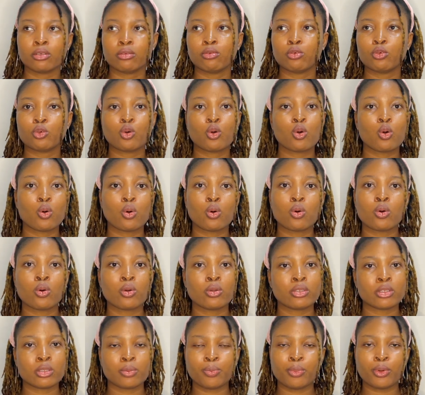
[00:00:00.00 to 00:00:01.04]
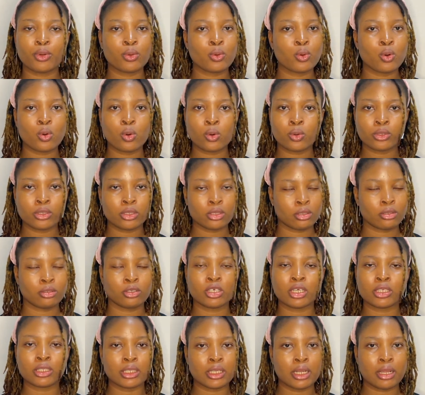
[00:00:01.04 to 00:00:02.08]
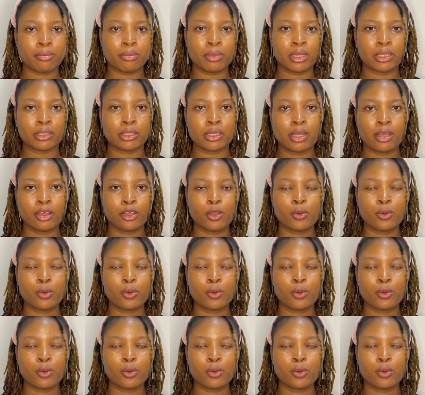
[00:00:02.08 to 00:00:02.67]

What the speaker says: Google's, Bluehost, just name it.